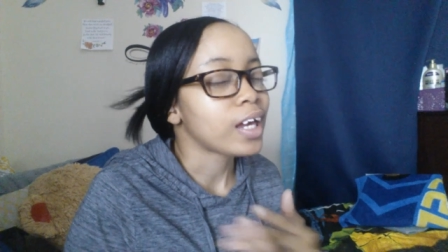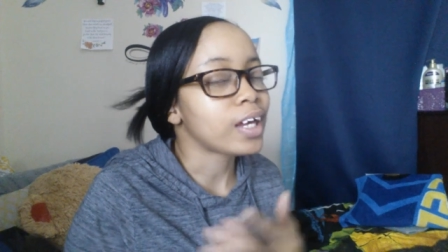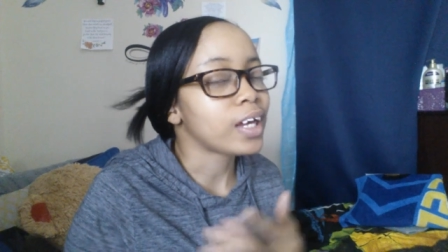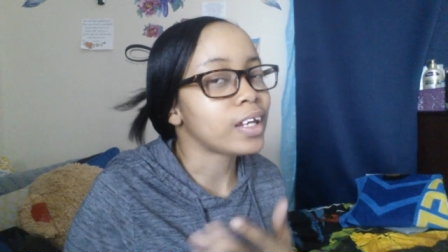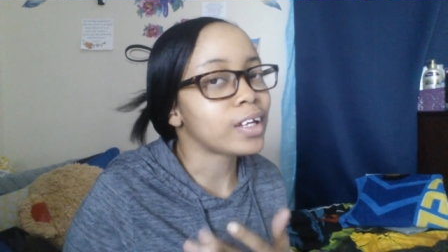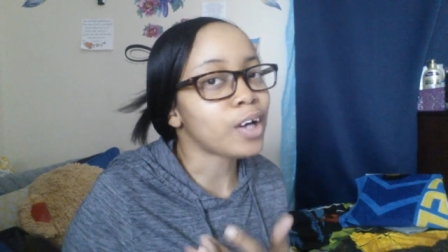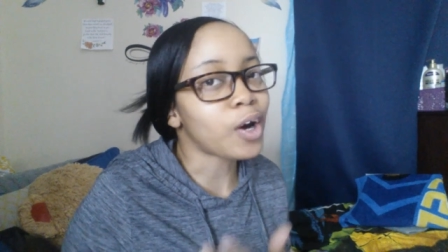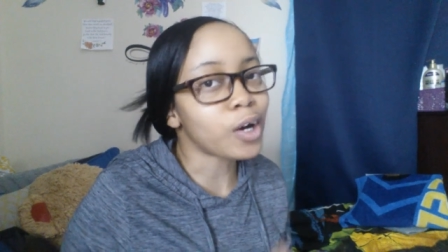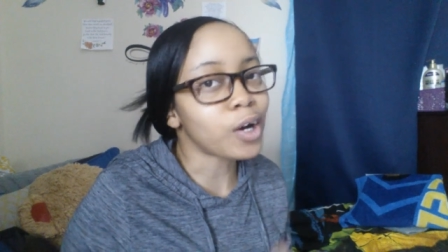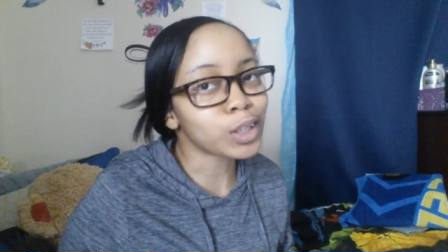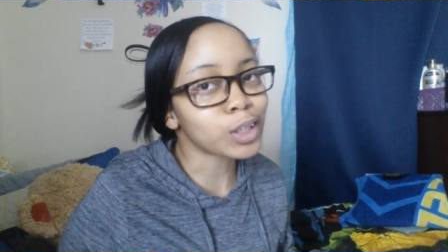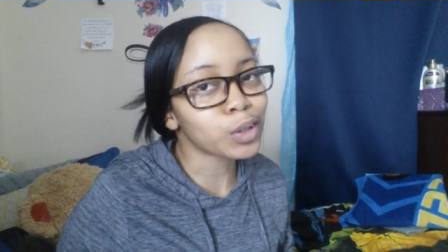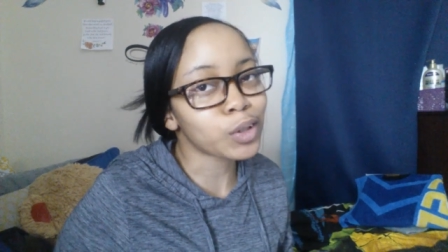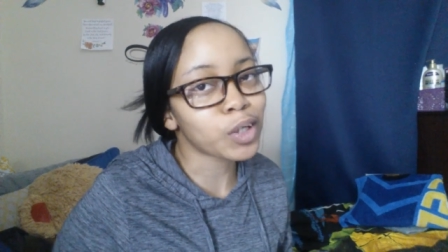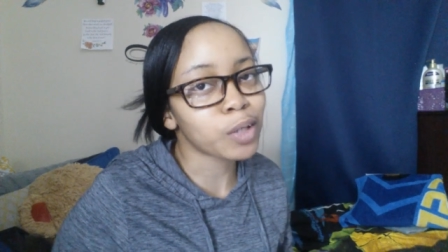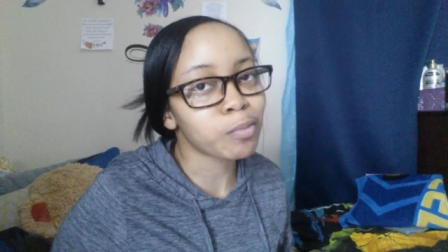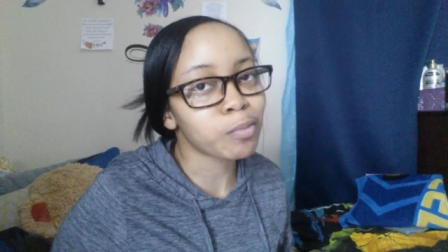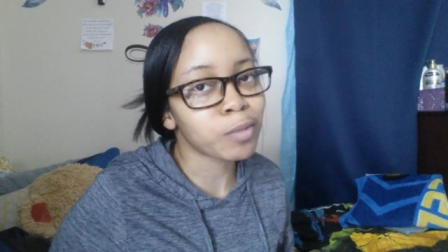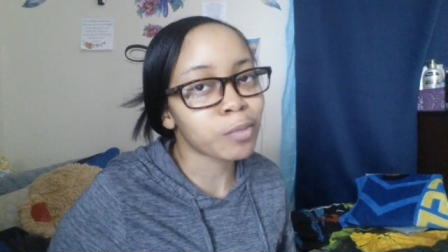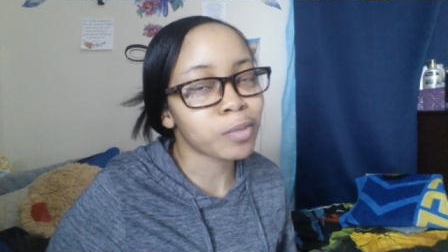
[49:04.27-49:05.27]
And it also
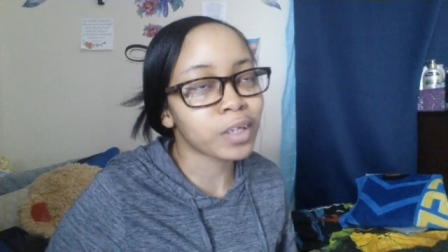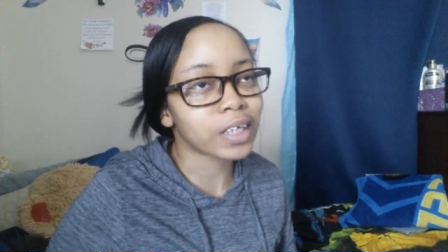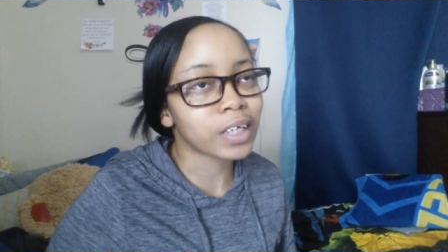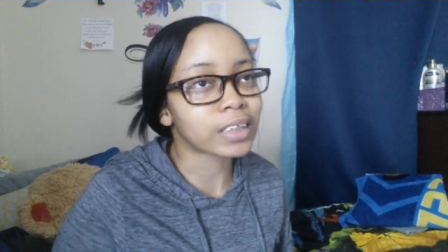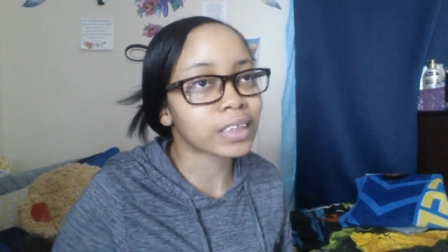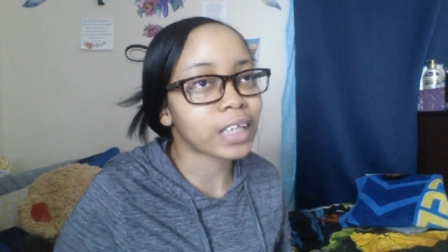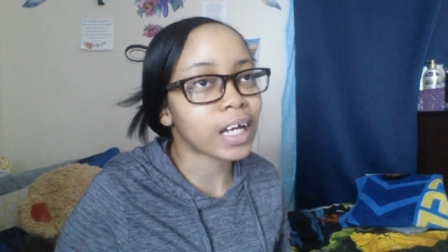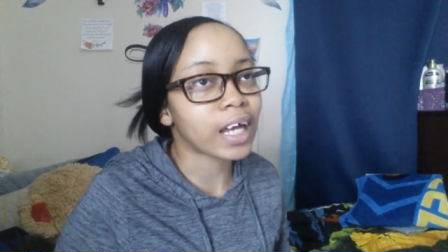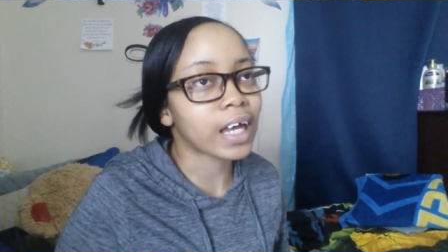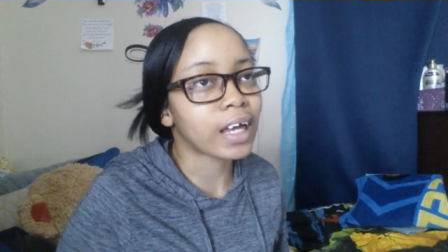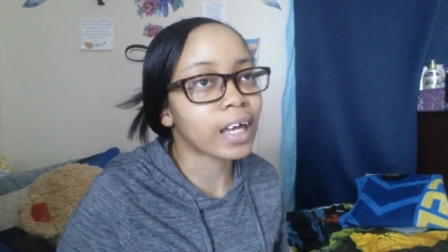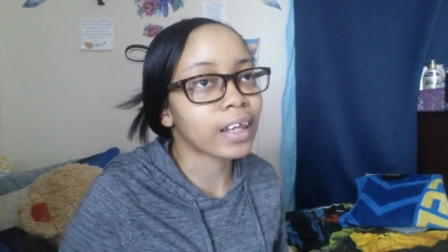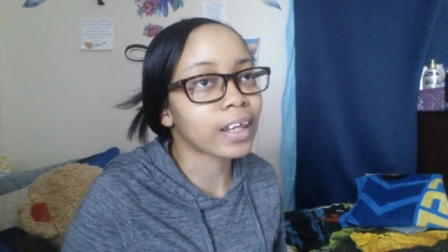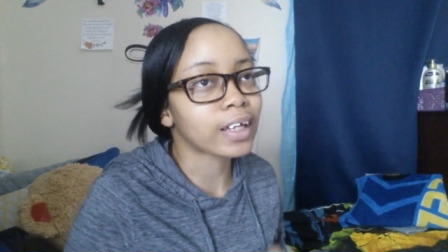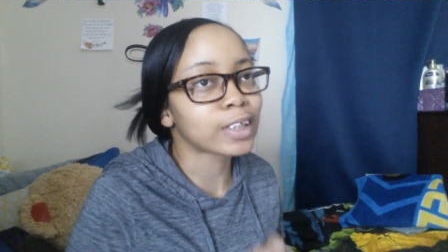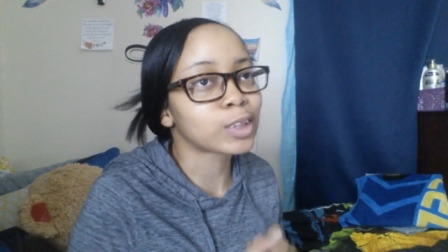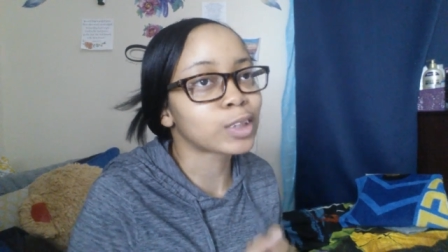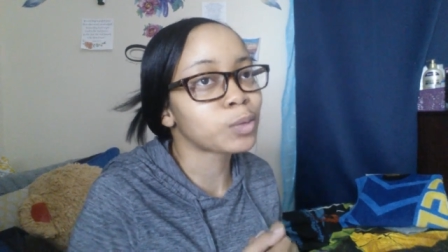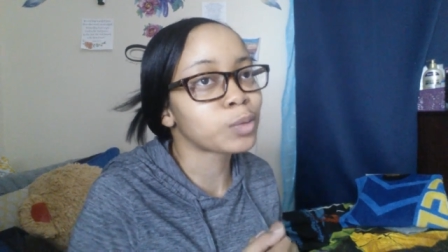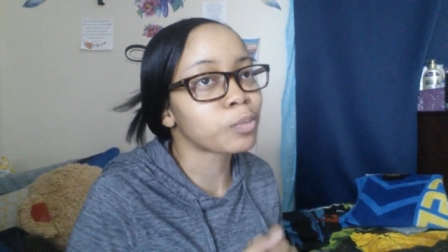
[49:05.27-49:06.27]
could be because I had
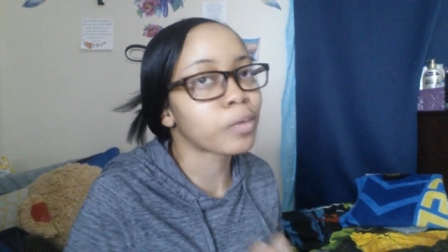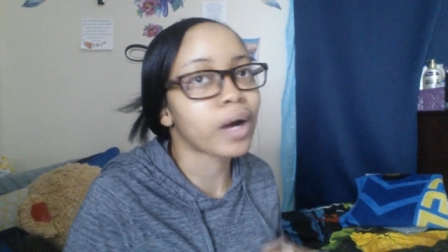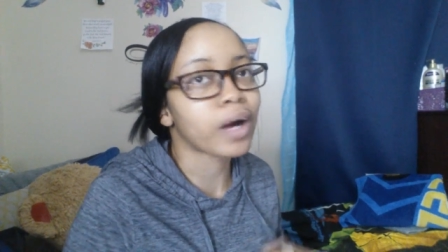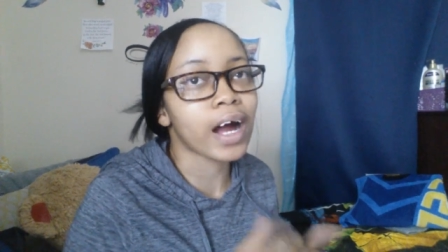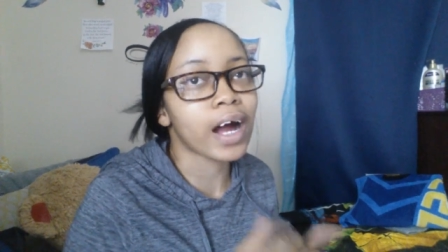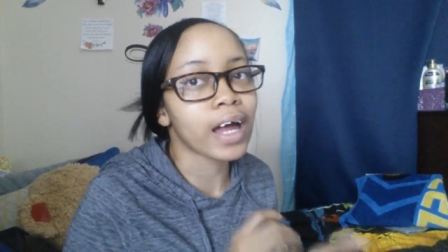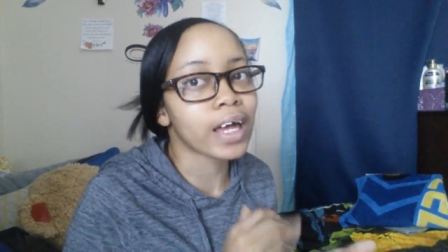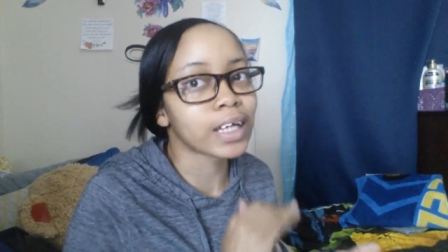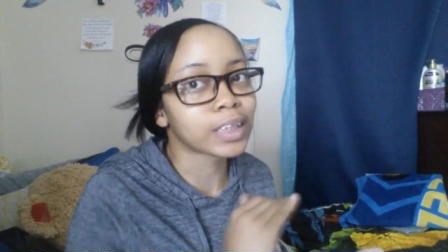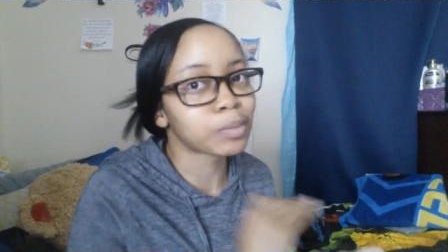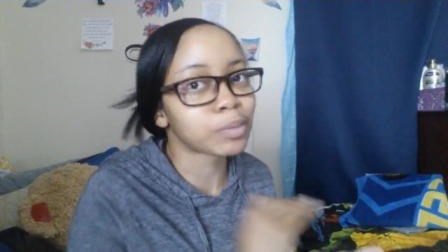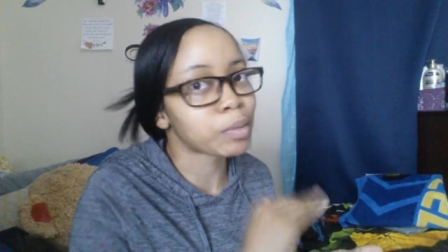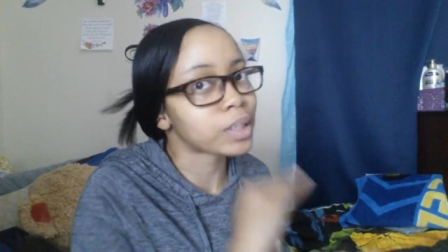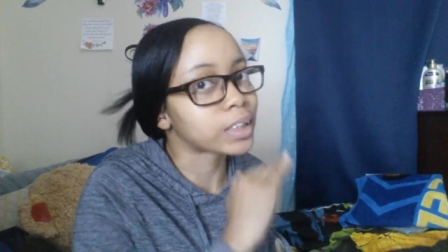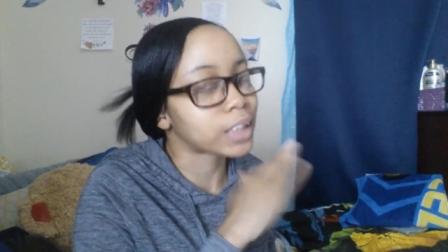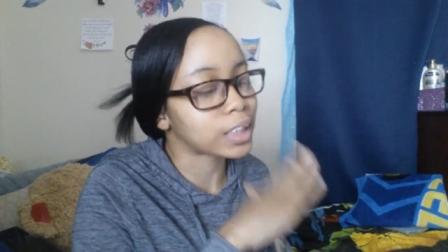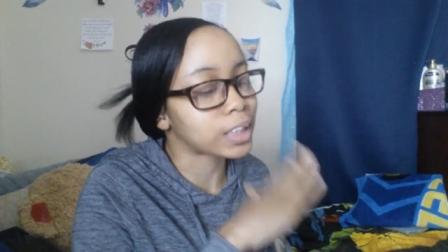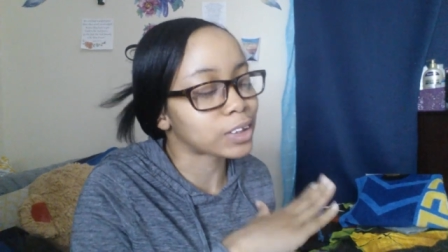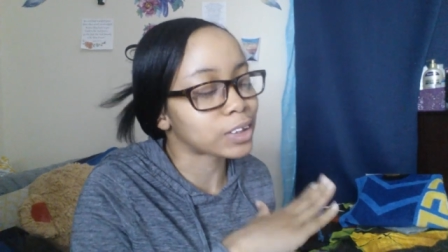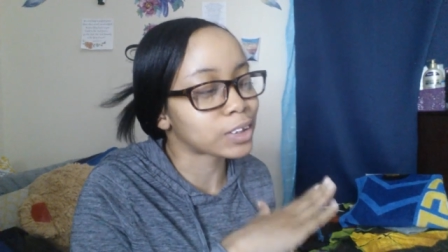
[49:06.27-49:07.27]
like super high
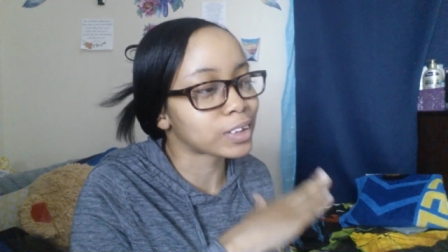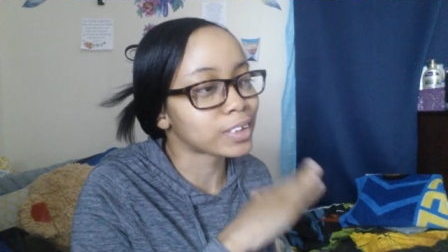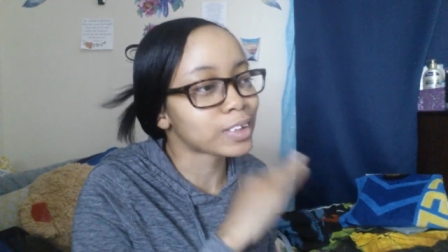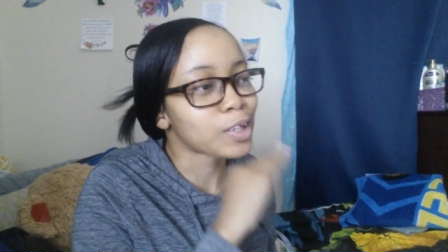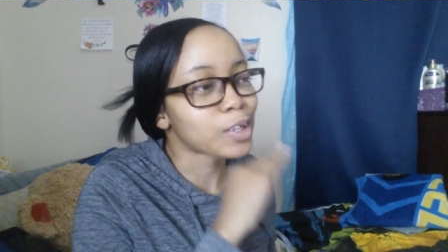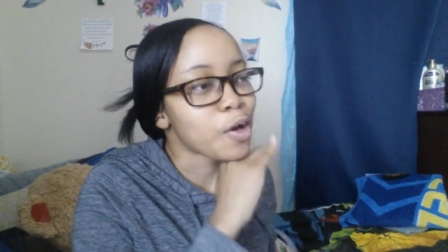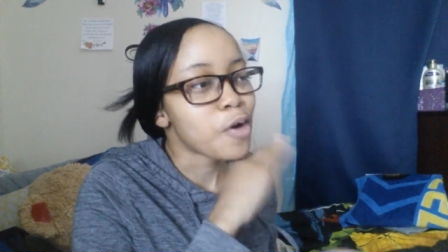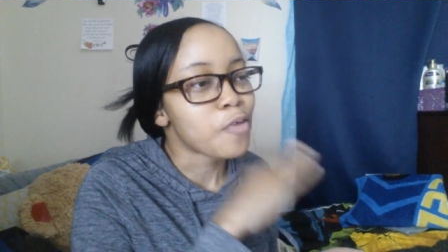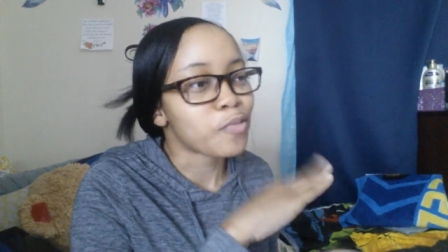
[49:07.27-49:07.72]
expectations